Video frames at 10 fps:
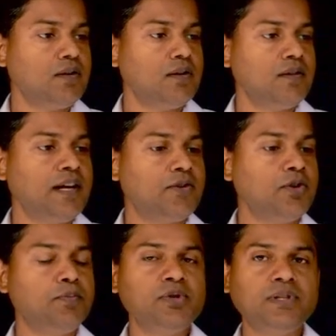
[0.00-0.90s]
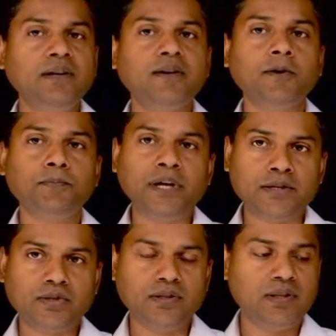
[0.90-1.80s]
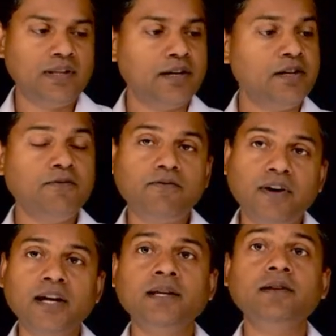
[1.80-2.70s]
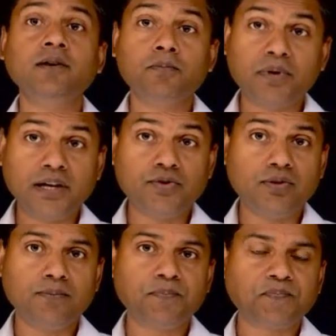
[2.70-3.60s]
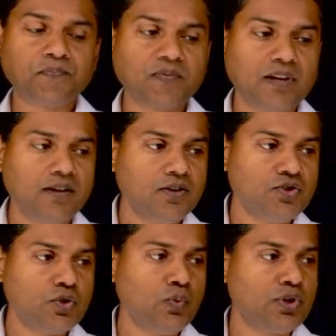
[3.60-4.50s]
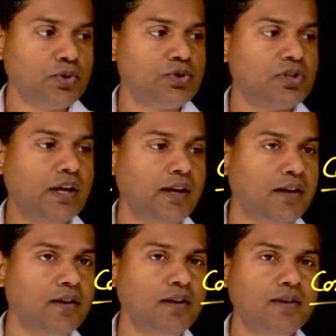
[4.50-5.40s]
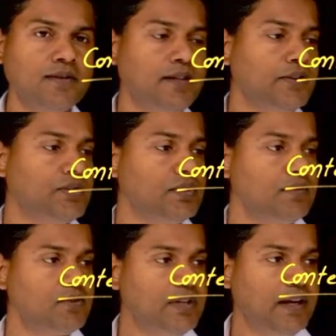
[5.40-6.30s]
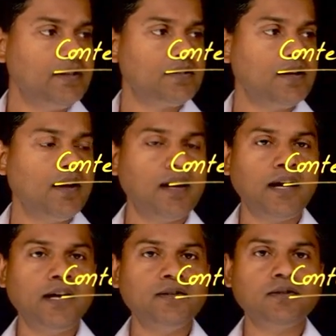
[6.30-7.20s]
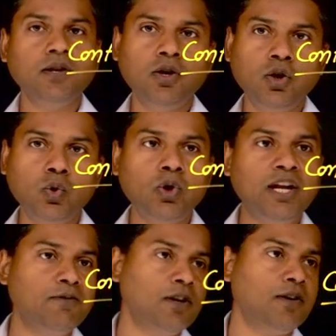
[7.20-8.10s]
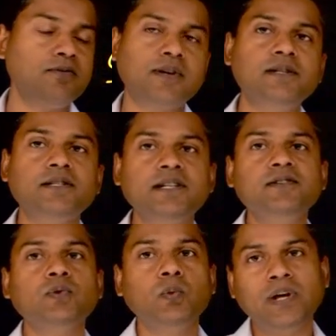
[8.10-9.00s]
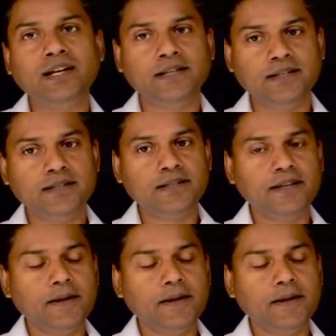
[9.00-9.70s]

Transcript: that represent compassion, that define compassion. So we could say this test has low level of content validity.